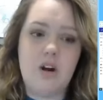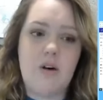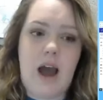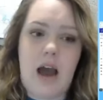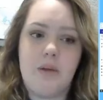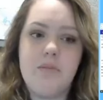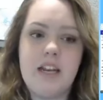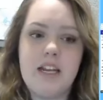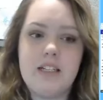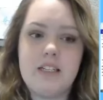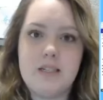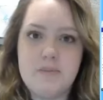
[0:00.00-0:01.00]
how
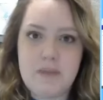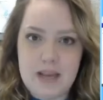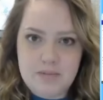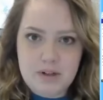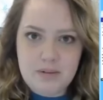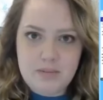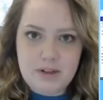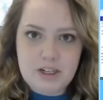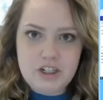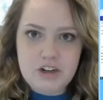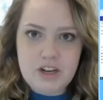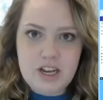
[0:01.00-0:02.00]
many spam
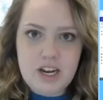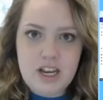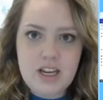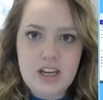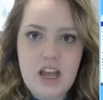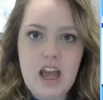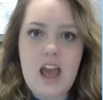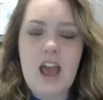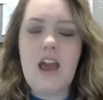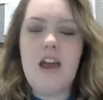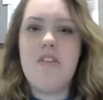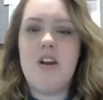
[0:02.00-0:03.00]
complaints you're getting
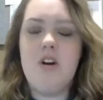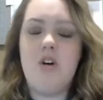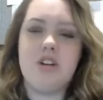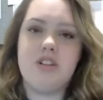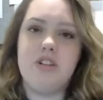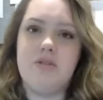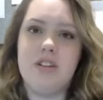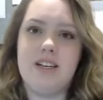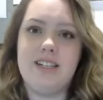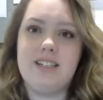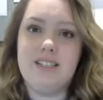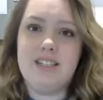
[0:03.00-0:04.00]
and then also the
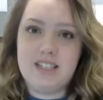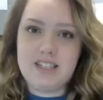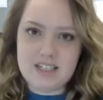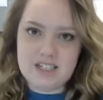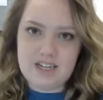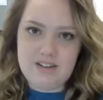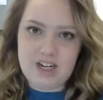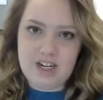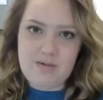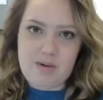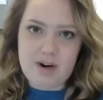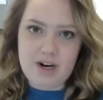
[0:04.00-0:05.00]
consistency of your
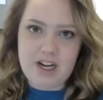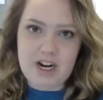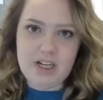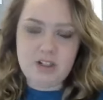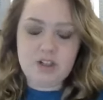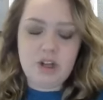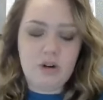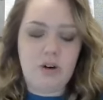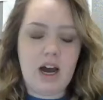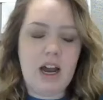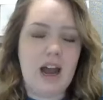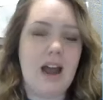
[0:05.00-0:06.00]
email marketing. So
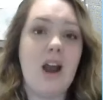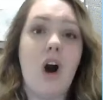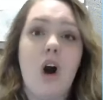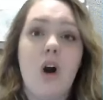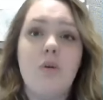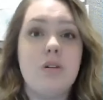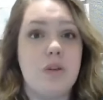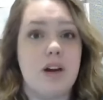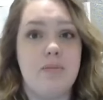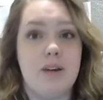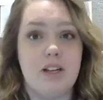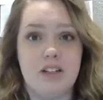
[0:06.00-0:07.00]
I always
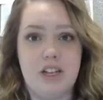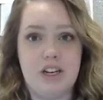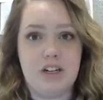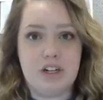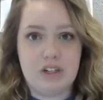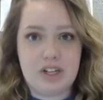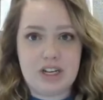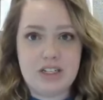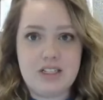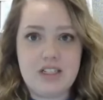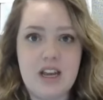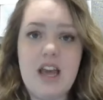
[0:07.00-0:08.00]
recommend cleaning your
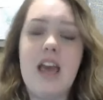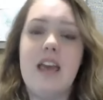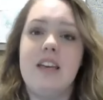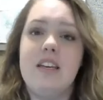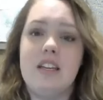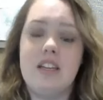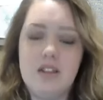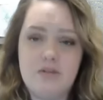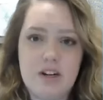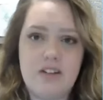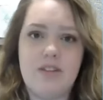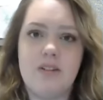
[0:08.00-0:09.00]
list and getting rid
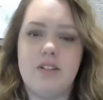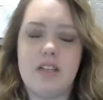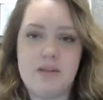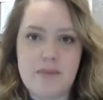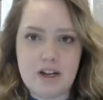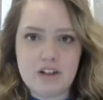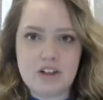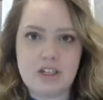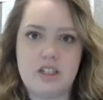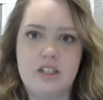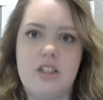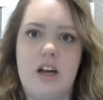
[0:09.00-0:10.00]
of those email
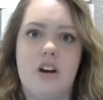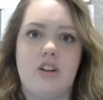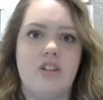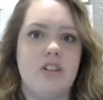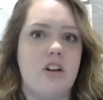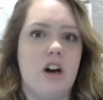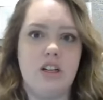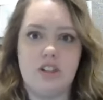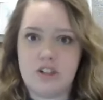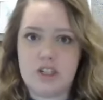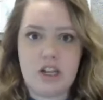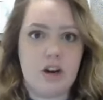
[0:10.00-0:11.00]
addresses that are just not
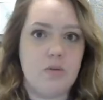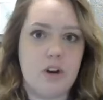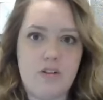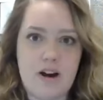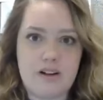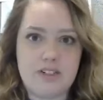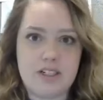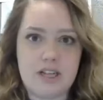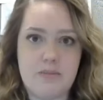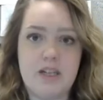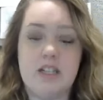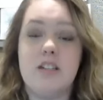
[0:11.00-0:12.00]
interested in what you have to say,
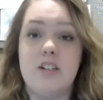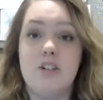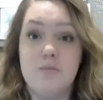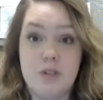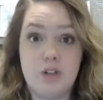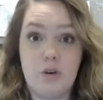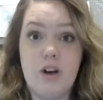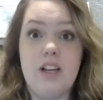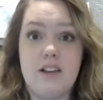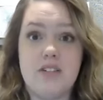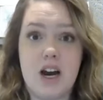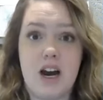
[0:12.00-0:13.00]
because the majority of
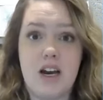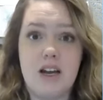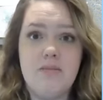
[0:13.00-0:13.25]
time,